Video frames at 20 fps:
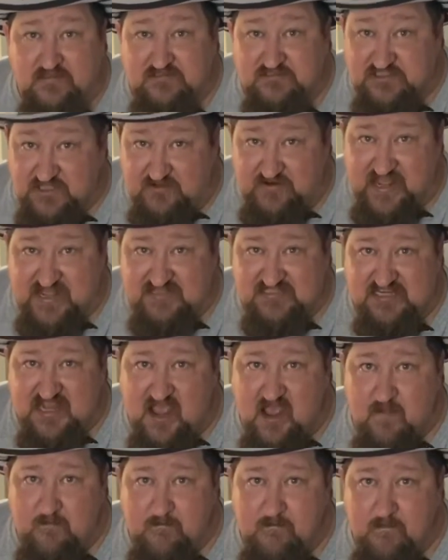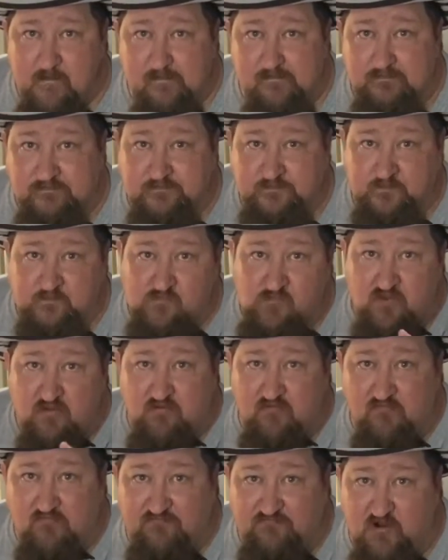till next time,
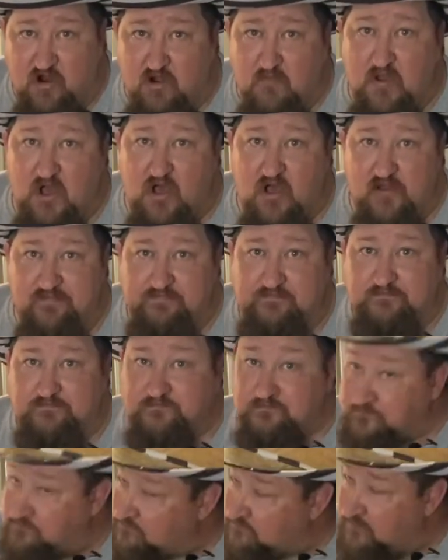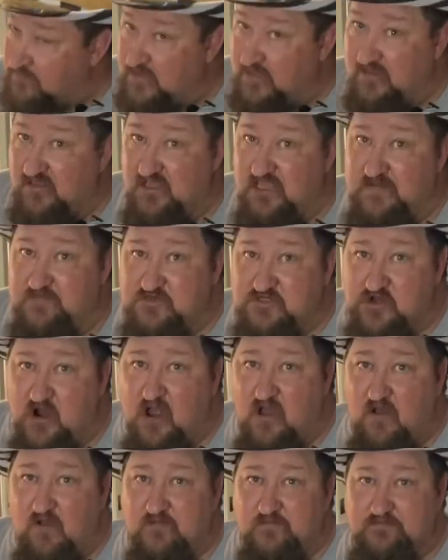farm on, keep
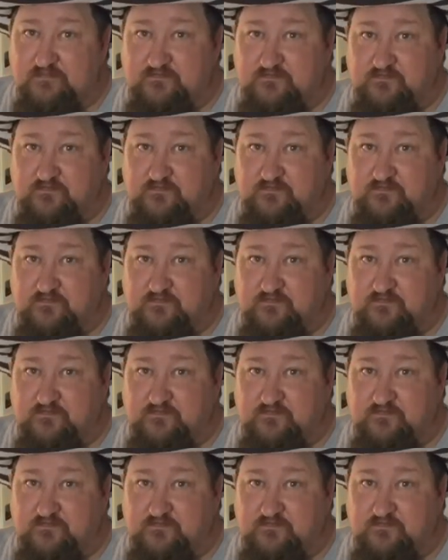strong.